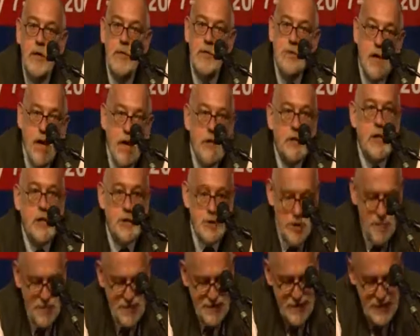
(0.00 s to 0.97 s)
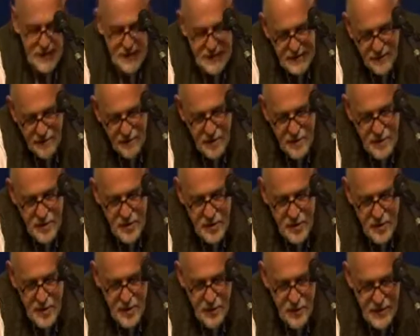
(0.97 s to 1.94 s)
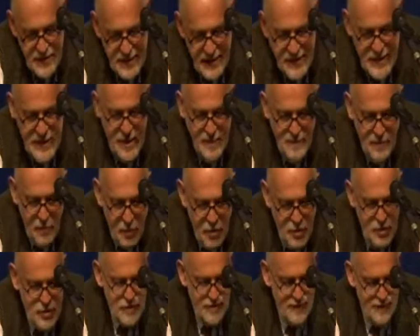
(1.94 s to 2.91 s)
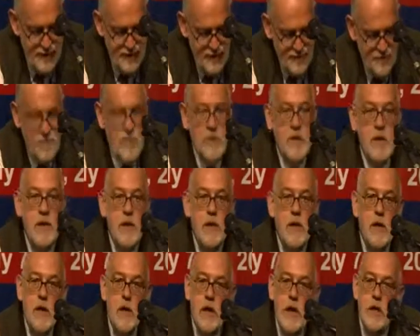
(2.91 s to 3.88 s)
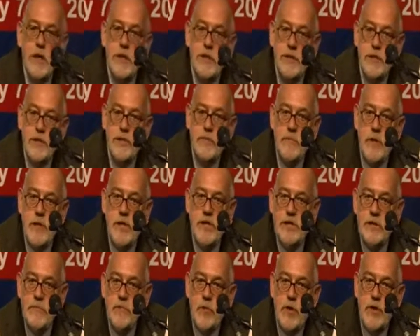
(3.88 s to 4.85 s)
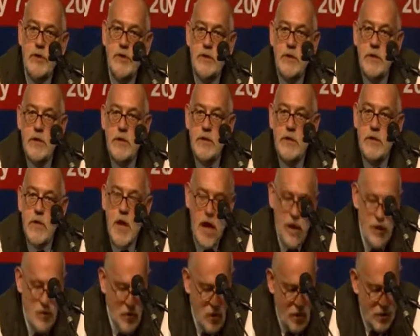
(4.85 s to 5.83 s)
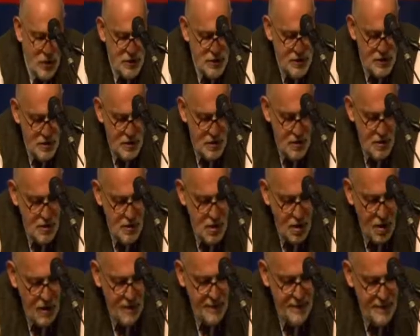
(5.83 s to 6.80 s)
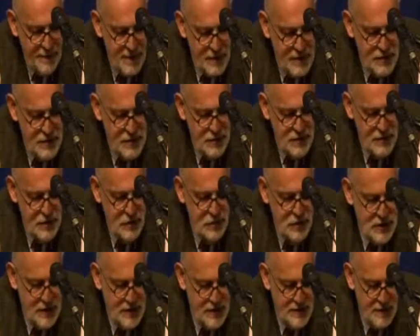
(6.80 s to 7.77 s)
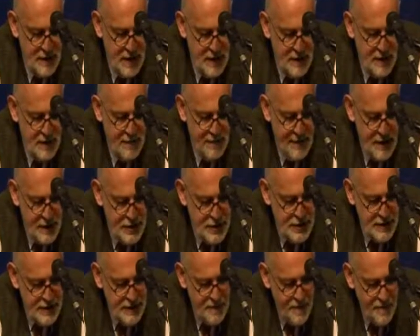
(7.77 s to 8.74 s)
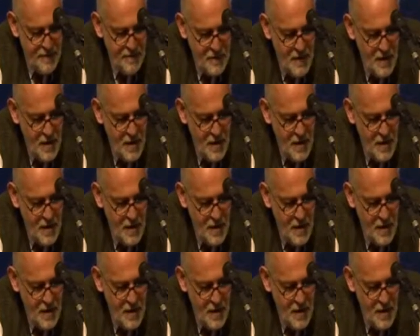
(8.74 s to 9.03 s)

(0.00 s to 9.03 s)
with anti-Gypsyism, with anti-Bolshevism. And in this mix was the ideology of National Socialism and Fascism.